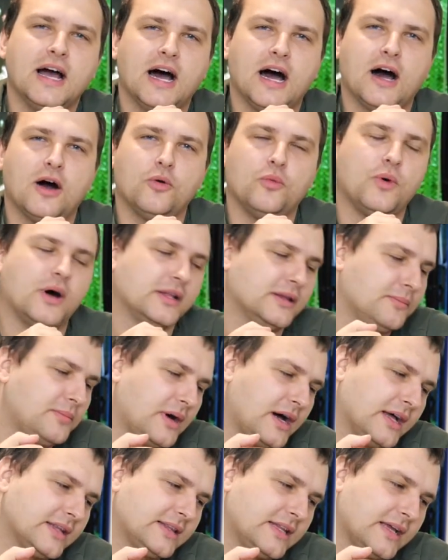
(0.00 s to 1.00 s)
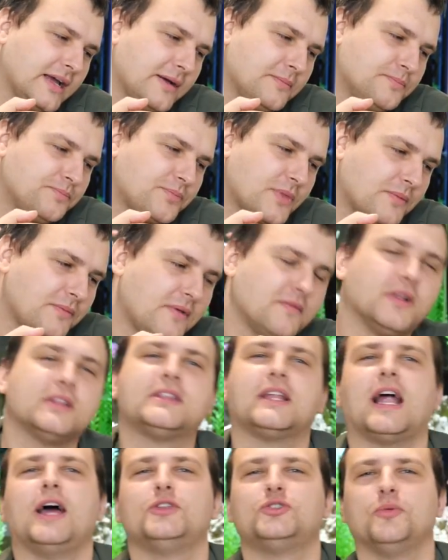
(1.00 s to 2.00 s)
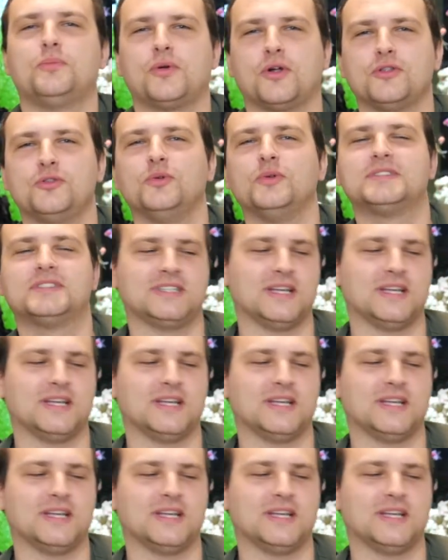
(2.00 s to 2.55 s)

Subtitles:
one, but we will try to produce